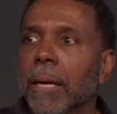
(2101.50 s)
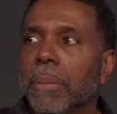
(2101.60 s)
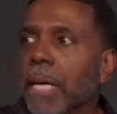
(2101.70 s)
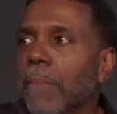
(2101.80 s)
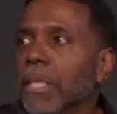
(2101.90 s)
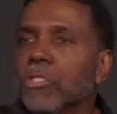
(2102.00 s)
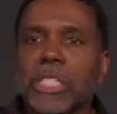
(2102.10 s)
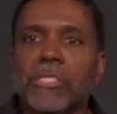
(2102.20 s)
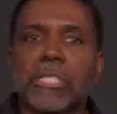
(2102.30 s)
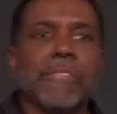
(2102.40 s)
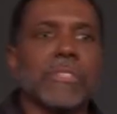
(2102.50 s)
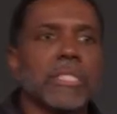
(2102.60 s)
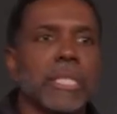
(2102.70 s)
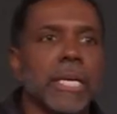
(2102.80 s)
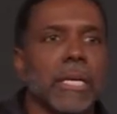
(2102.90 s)
But I mean, Jesus even
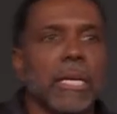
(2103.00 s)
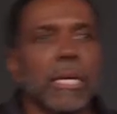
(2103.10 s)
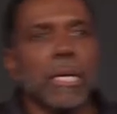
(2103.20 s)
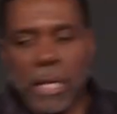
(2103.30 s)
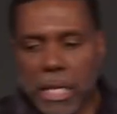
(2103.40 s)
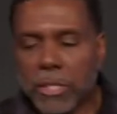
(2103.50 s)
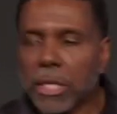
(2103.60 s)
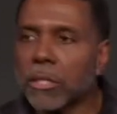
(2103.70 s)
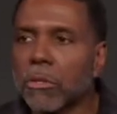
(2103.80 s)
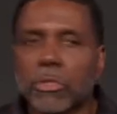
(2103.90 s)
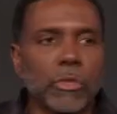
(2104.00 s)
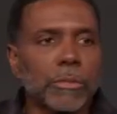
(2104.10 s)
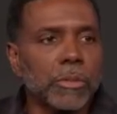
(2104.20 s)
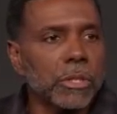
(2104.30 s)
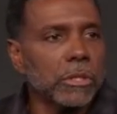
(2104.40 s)
said, He said, those
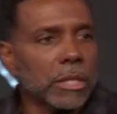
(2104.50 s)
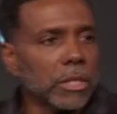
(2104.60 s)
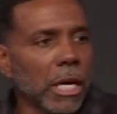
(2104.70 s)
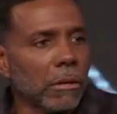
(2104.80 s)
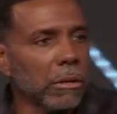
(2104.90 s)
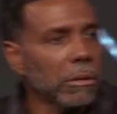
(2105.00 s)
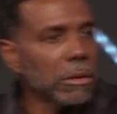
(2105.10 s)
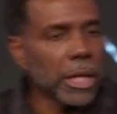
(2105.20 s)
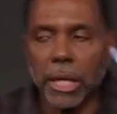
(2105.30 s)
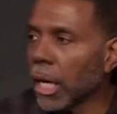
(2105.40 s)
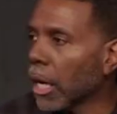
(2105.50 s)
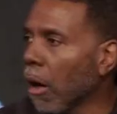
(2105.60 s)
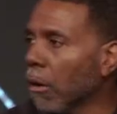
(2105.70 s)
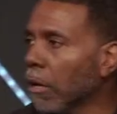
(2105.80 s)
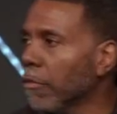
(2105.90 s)
scriptures that y'all looking at,
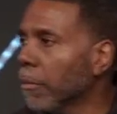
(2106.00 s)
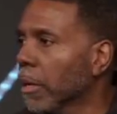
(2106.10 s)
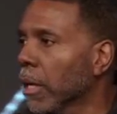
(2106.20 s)
all of them,